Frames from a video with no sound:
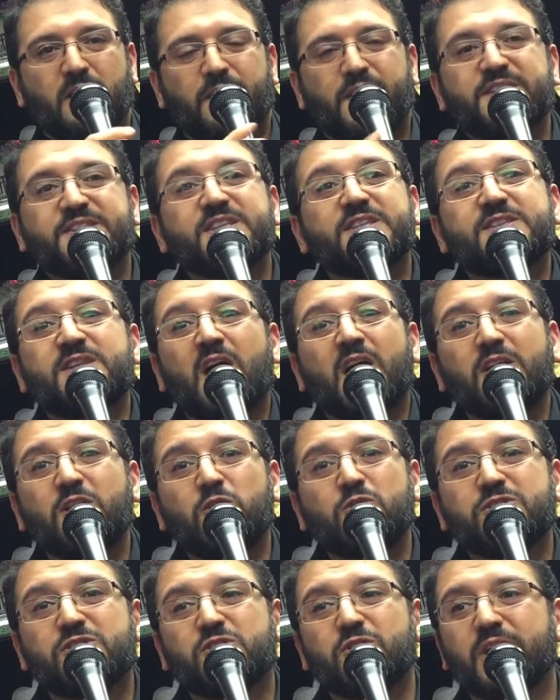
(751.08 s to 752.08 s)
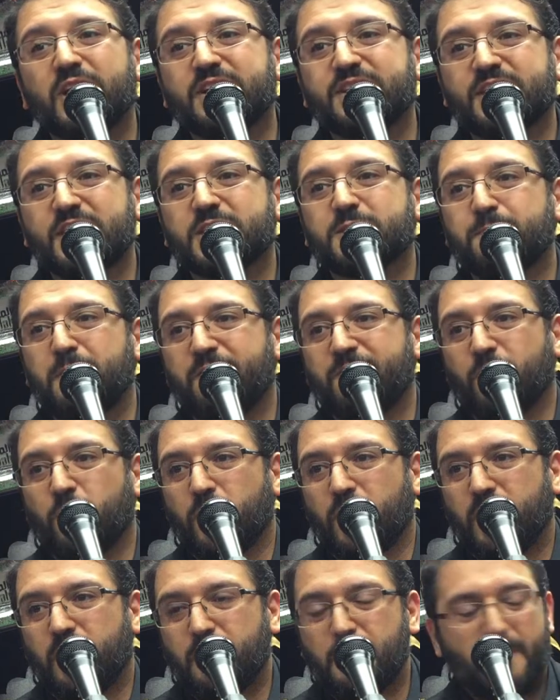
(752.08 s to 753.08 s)
This did not used to exist
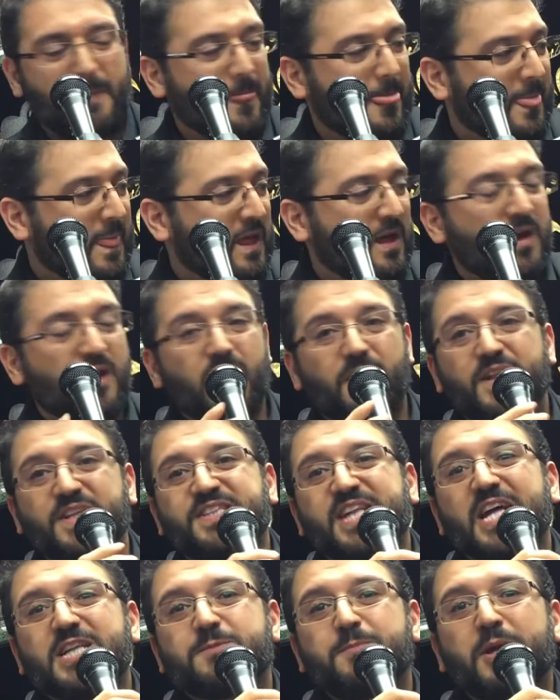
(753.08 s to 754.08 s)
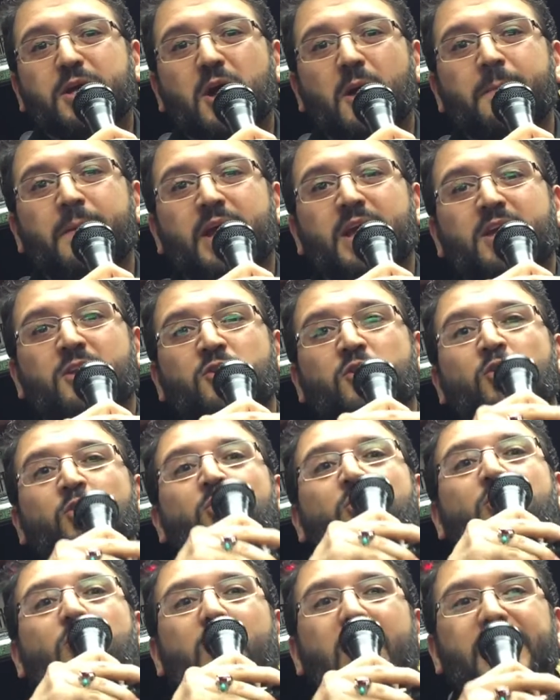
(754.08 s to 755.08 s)
before. This has become a
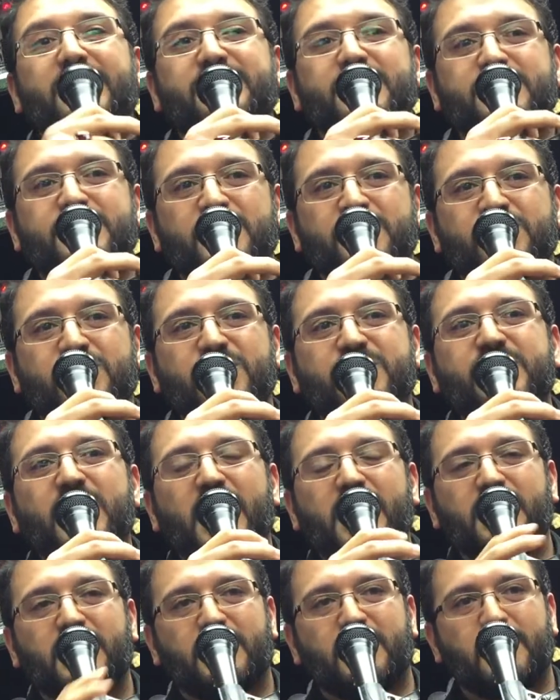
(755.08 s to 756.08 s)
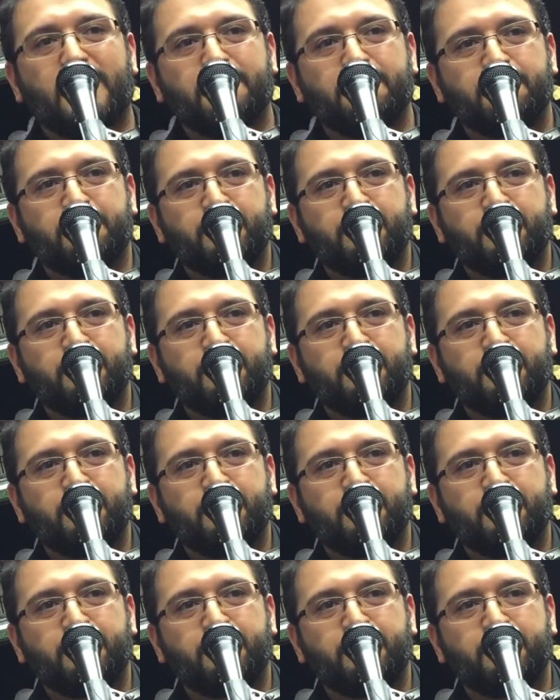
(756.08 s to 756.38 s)
new crisis in society.